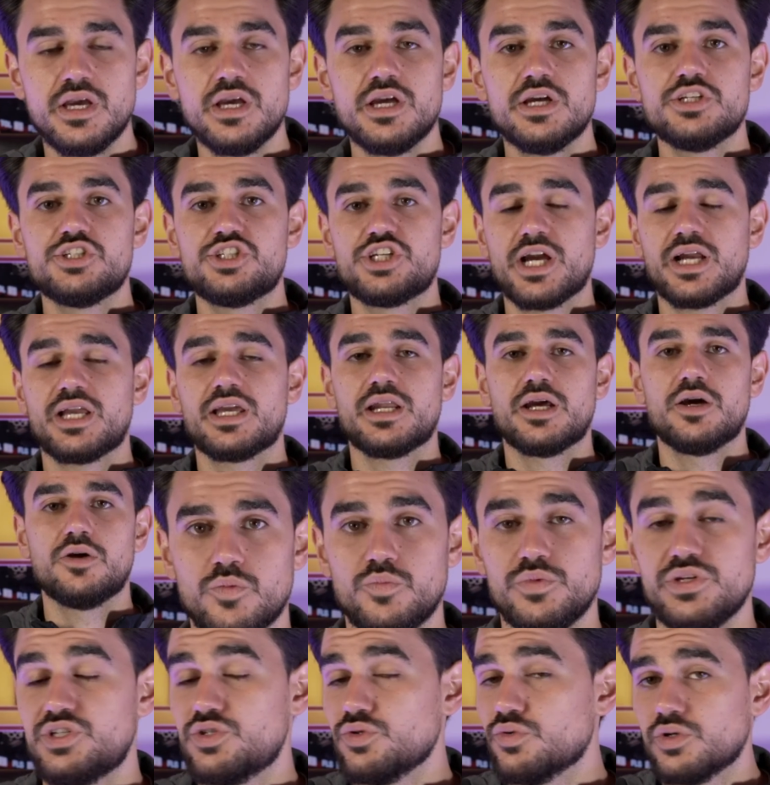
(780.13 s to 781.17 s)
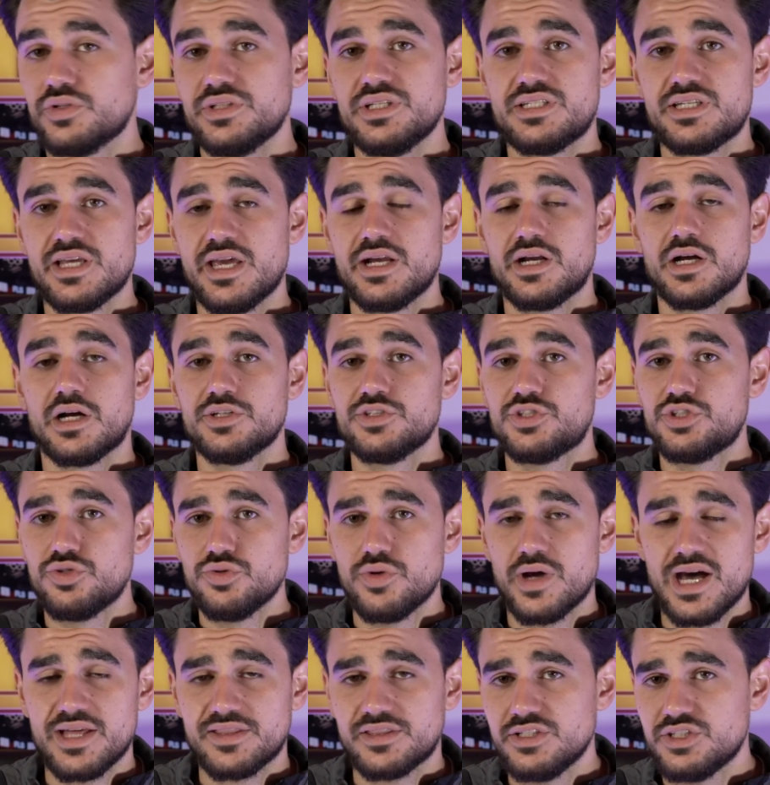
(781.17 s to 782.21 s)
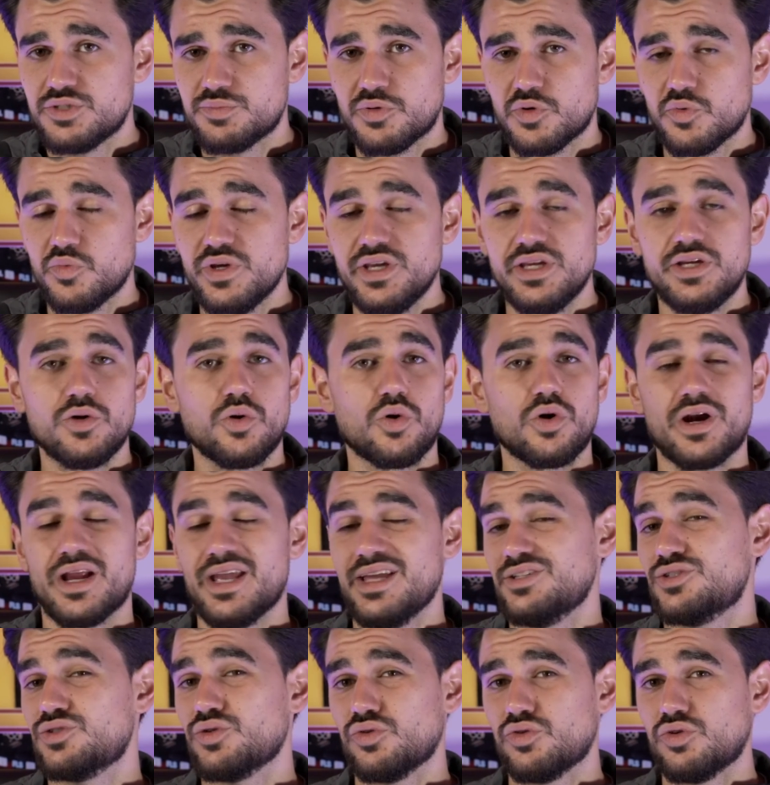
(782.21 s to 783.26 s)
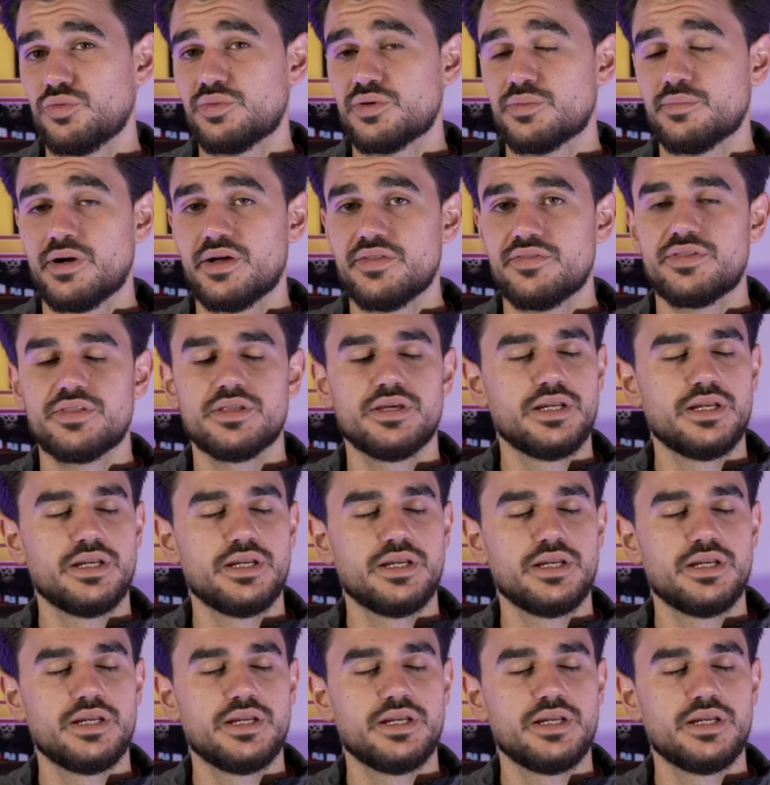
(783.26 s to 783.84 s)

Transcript: Check it out. We do only take on 2 athletes per week or 8 total per month.